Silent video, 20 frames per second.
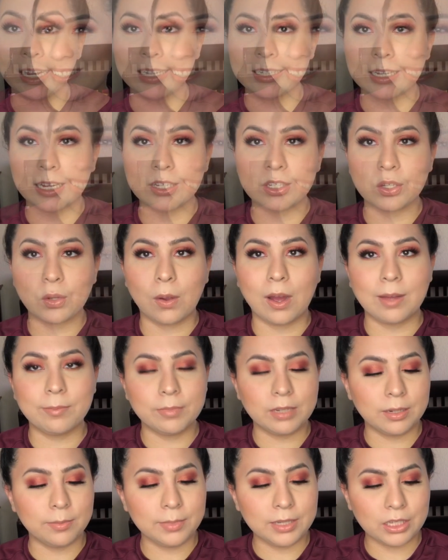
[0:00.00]
All right, guys, so
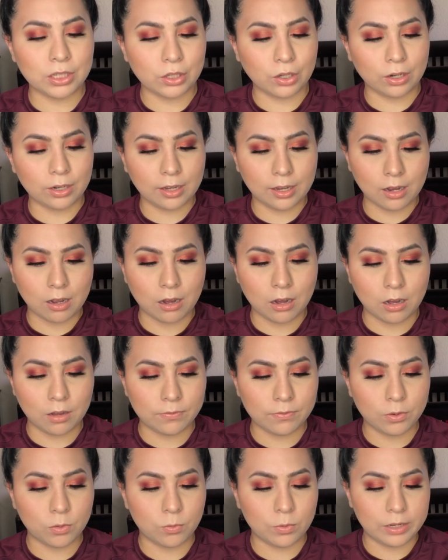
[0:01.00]
I'm going to be starting
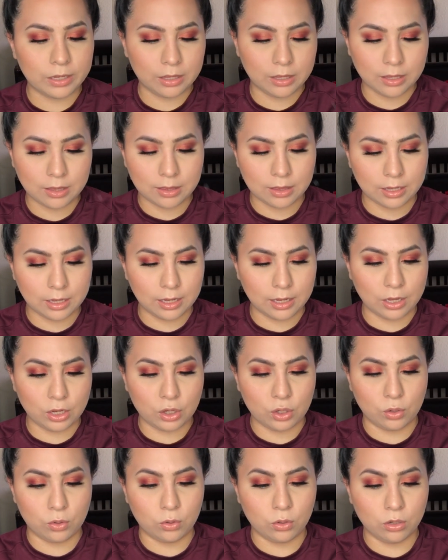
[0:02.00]
off with the
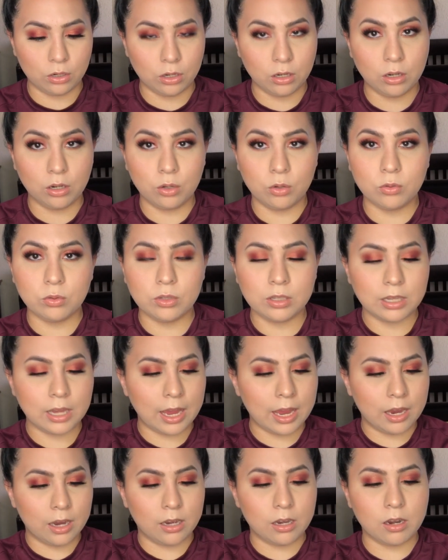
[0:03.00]
girl clothes,
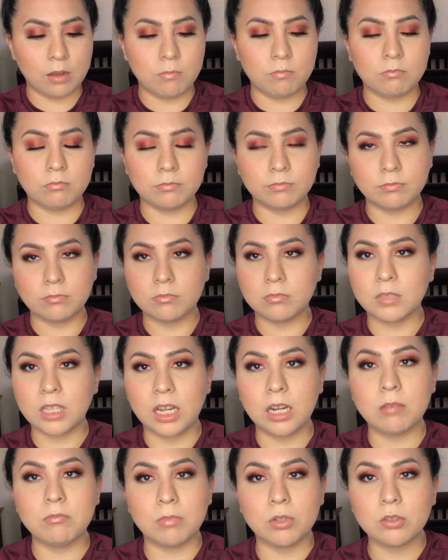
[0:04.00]
and
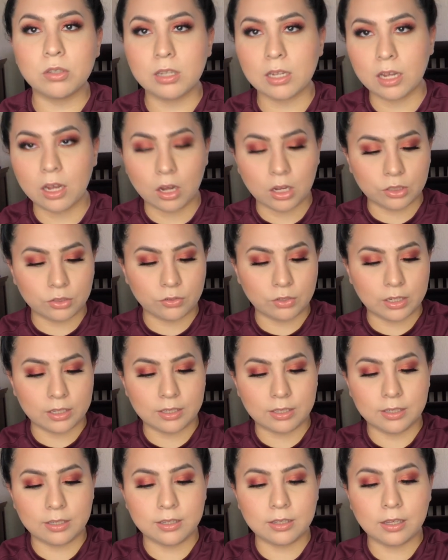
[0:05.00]
they're mostly all
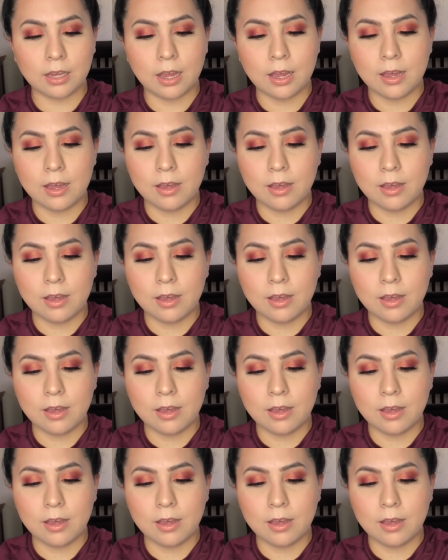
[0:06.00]
dresses